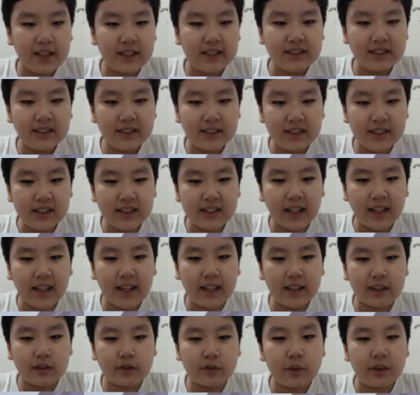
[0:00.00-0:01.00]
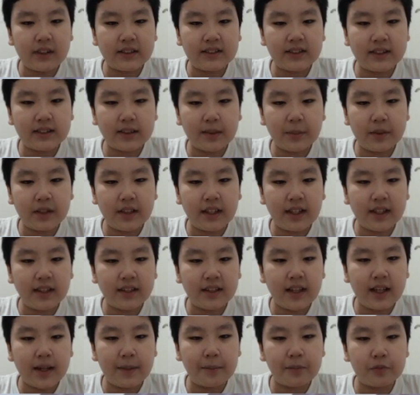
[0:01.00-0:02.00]
seeking to
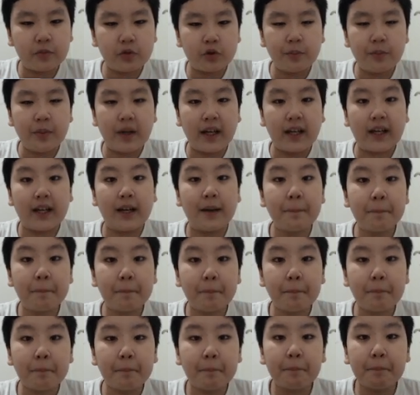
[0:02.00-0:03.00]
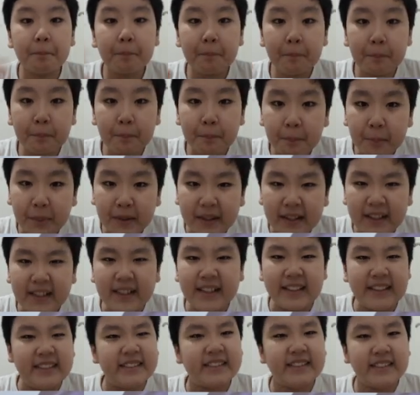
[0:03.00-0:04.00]
assimilate them to bring
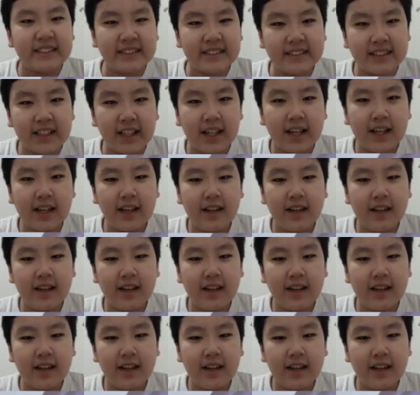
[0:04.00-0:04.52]
peace.